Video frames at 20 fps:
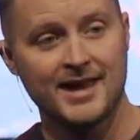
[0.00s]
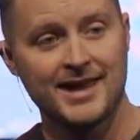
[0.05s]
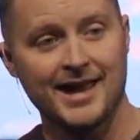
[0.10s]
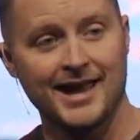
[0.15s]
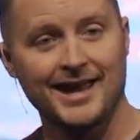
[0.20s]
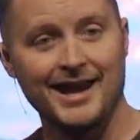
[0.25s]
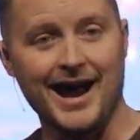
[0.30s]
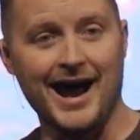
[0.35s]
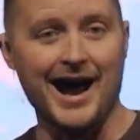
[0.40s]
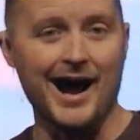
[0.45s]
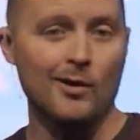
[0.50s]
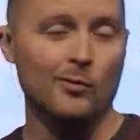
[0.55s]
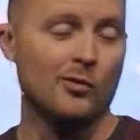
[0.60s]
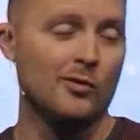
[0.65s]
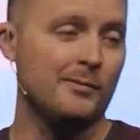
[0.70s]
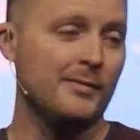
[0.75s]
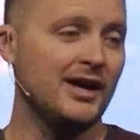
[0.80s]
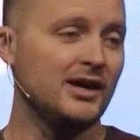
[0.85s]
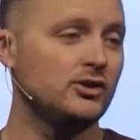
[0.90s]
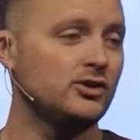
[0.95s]
and I will
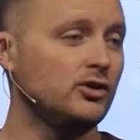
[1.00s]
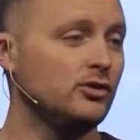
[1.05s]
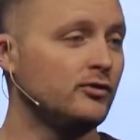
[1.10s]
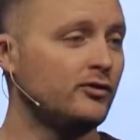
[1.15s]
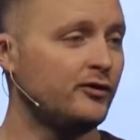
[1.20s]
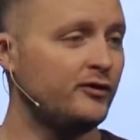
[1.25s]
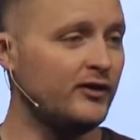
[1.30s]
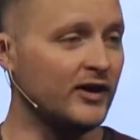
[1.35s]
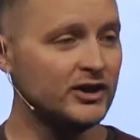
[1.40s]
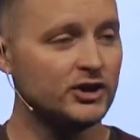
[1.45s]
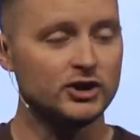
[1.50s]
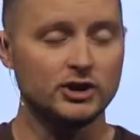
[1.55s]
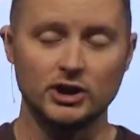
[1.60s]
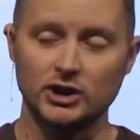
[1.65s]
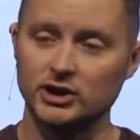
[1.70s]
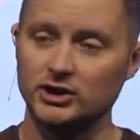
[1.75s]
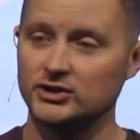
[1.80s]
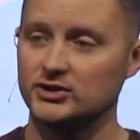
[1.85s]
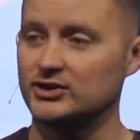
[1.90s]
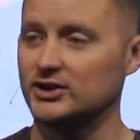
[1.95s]
make you
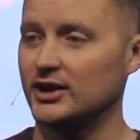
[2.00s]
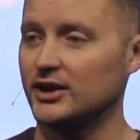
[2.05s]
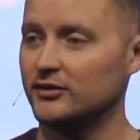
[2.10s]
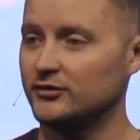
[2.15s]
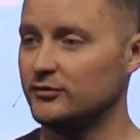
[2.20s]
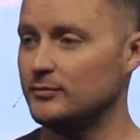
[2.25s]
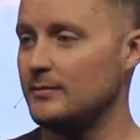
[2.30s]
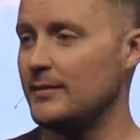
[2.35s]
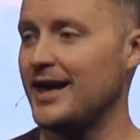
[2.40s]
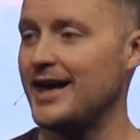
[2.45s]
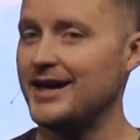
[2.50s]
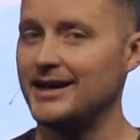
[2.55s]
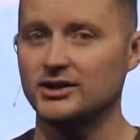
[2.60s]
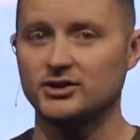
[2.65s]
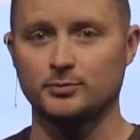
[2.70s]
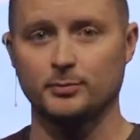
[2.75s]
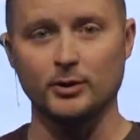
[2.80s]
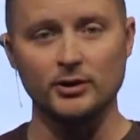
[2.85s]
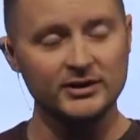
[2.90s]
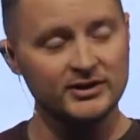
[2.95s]
fishers of men." It's
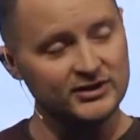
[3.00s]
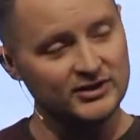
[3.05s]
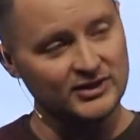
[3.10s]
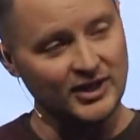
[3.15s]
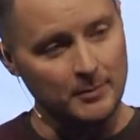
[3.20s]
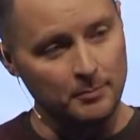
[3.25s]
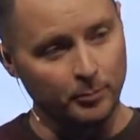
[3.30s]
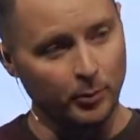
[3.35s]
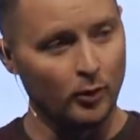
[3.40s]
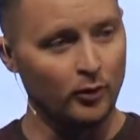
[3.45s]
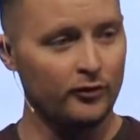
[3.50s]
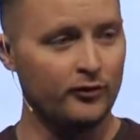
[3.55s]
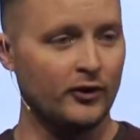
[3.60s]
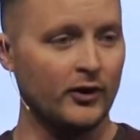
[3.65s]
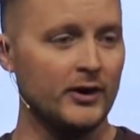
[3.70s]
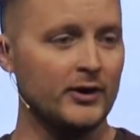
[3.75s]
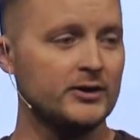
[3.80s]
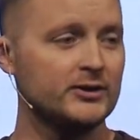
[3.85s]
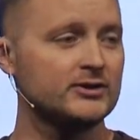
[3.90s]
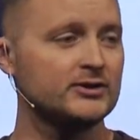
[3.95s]
a pretty simple
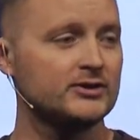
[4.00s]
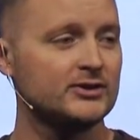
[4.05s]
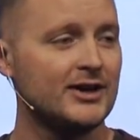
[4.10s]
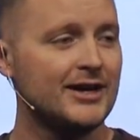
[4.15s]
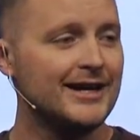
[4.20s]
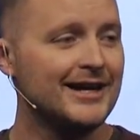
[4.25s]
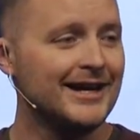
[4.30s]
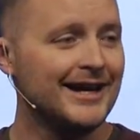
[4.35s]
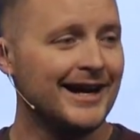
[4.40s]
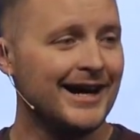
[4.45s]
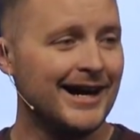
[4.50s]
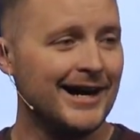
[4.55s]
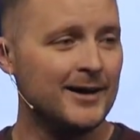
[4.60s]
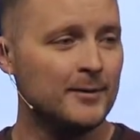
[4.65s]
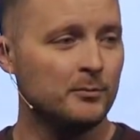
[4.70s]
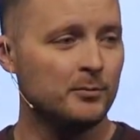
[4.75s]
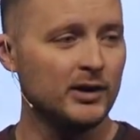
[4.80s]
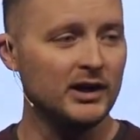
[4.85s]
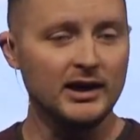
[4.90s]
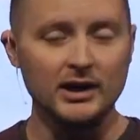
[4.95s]
verse,
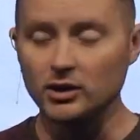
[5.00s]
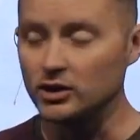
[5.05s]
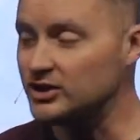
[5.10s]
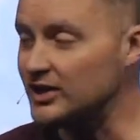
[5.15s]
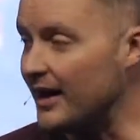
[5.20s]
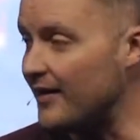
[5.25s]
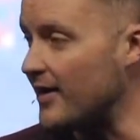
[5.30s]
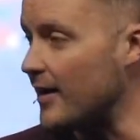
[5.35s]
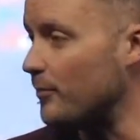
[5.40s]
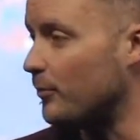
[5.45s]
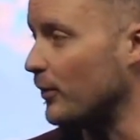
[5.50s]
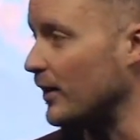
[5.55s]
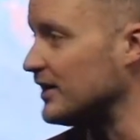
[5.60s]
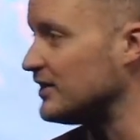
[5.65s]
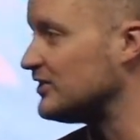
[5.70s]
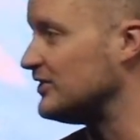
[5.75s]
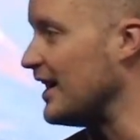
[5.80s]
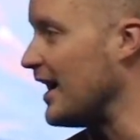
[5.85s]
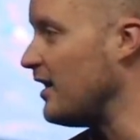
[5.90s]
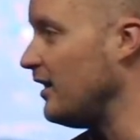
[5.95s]
but here's how that breaks
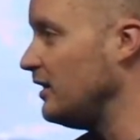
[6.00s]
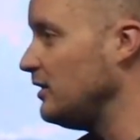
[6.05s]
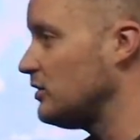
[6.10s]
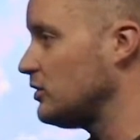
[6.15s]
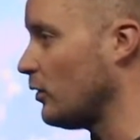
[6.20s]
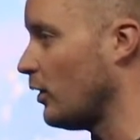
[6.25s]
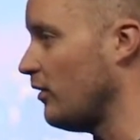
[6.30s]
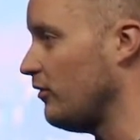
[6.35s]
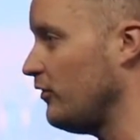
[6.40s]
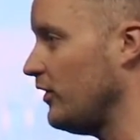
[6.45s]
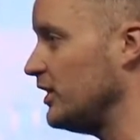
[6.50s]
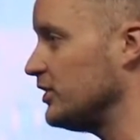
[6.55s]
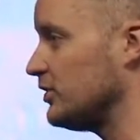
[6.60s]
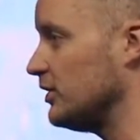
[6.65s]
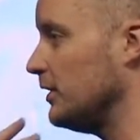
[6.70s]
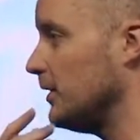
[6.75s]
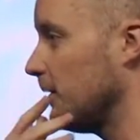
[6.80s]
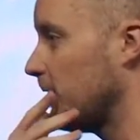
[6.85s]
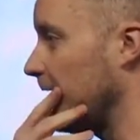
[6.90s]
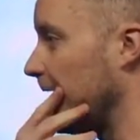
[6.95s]
down into our
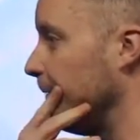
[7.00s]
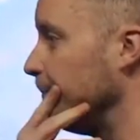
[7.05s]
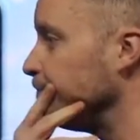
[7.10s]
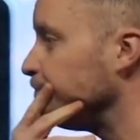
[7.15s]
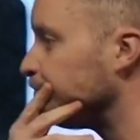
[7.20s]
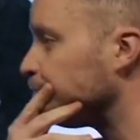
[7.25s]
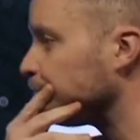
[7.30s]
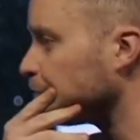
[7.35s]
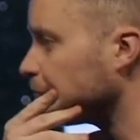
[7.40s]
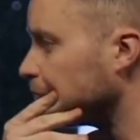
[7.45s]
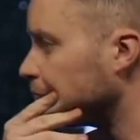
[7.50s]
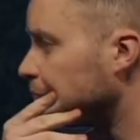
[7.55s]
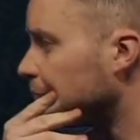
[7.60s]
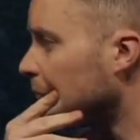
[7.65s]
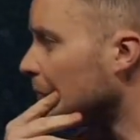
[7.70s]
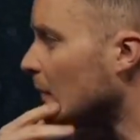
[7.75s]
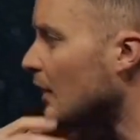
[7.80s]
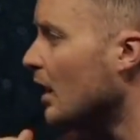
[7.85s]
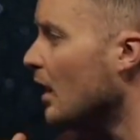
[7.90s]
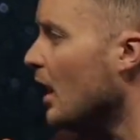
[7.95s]
vision, okay?
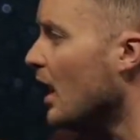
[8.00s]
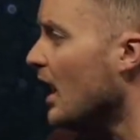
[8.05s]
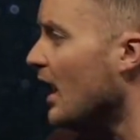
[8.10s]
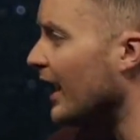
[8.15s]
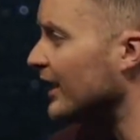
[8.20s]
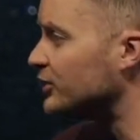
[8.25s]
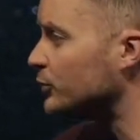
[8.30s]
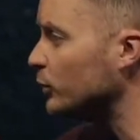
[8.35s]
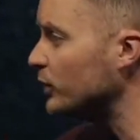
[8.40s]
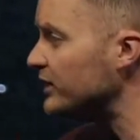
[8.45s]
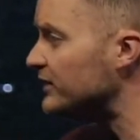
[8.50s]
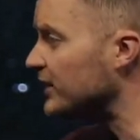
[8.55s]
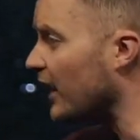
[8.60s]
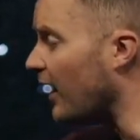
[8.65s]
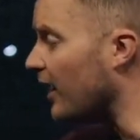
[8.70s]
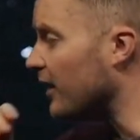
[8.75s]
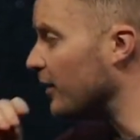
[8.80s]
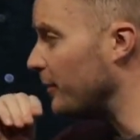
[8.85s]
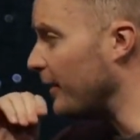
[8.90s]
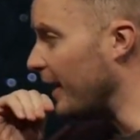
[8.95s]
As we
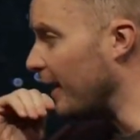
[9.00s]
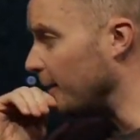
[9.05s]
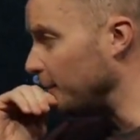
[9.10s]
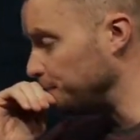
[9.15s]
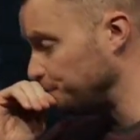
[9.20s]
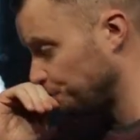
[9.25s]
talk about